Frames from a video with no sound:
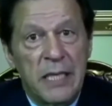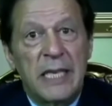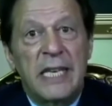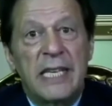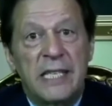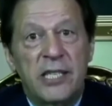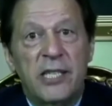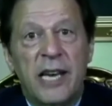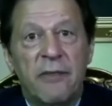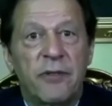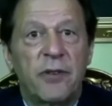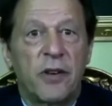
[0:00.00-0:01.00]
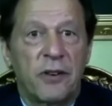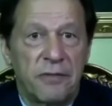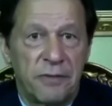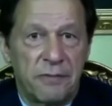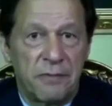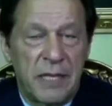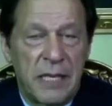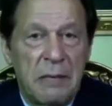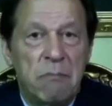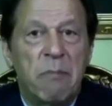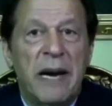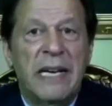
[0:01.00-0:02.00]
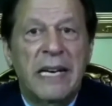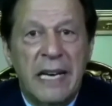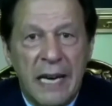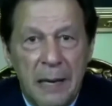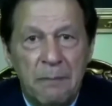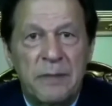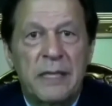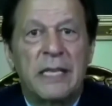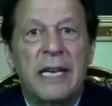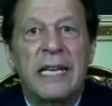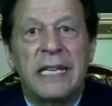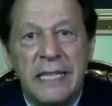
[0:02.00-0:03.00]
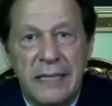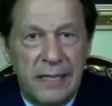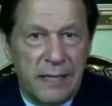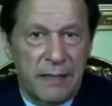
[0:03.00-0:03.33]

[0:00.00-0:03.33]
is siphoned off by corrupt elites.